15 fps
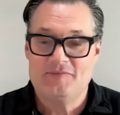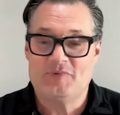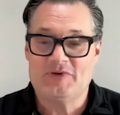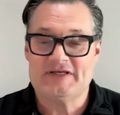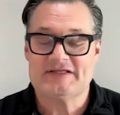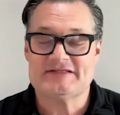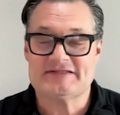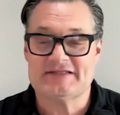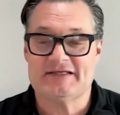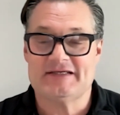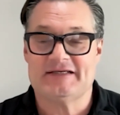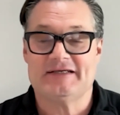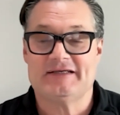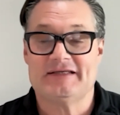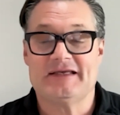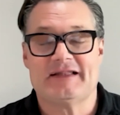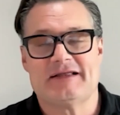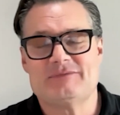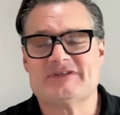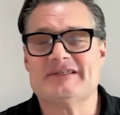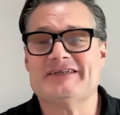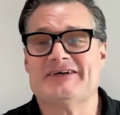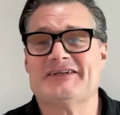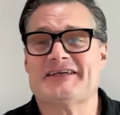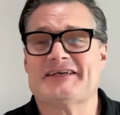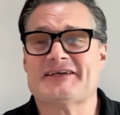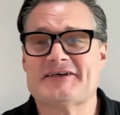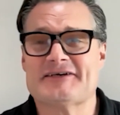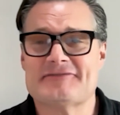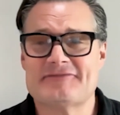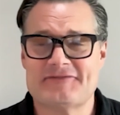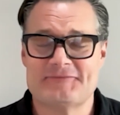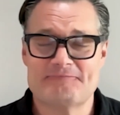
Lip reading: But yeah, that was a learning curve.